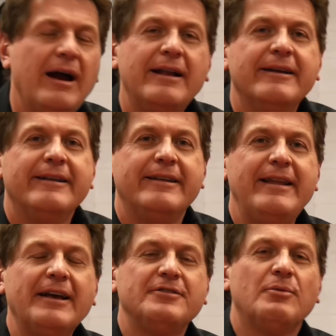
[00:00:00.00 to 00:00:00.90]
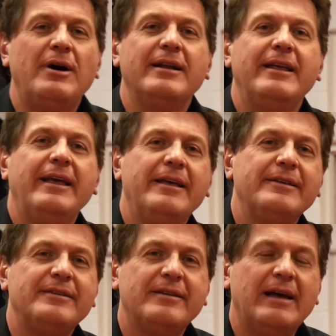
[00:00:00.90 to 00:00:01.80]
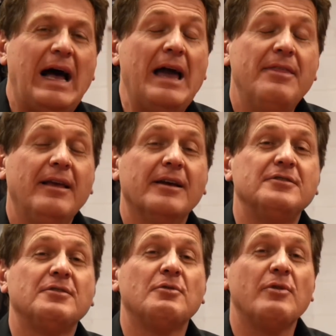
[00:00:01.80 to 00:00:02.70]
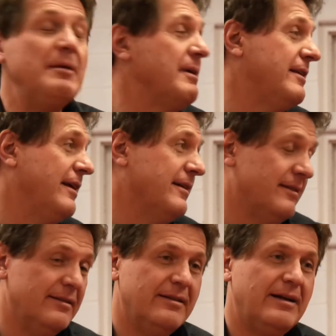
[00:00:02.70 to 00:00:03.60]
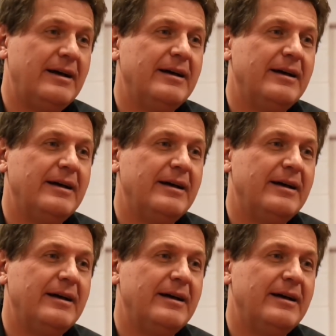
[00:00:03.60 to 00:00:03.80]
All right, the next one is, I think, a screaming deal.